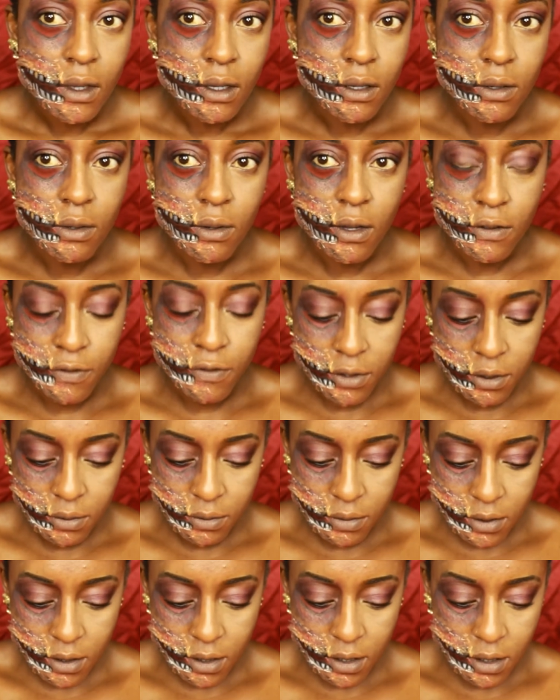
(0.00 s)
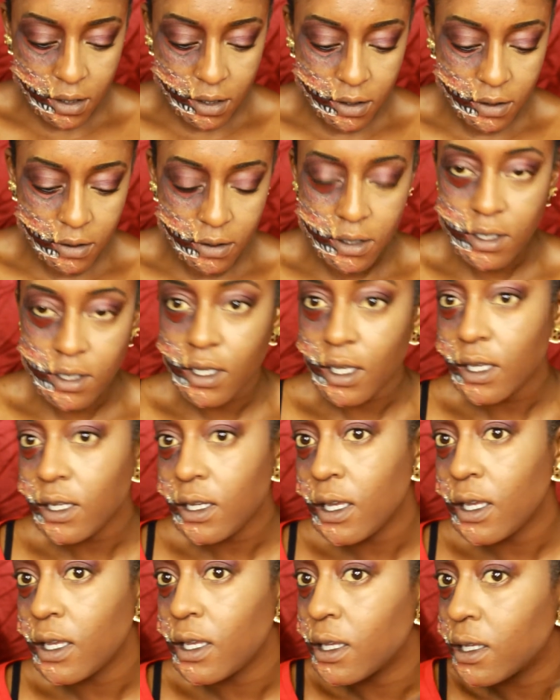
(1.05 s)
Oh, I feel
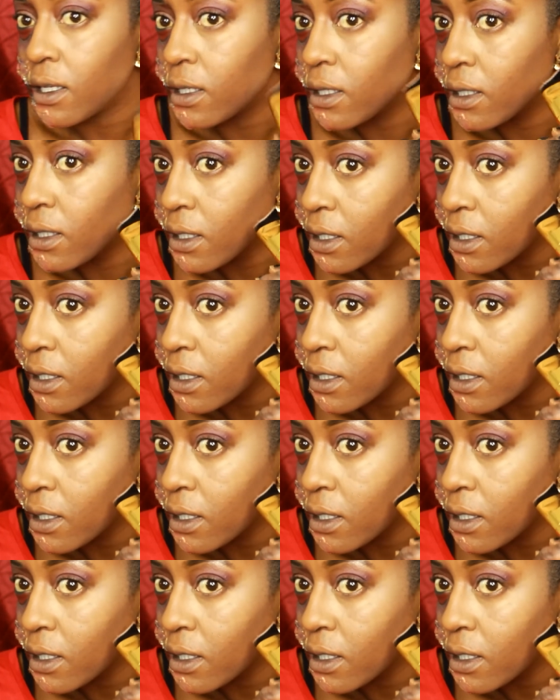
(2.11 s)
skinny.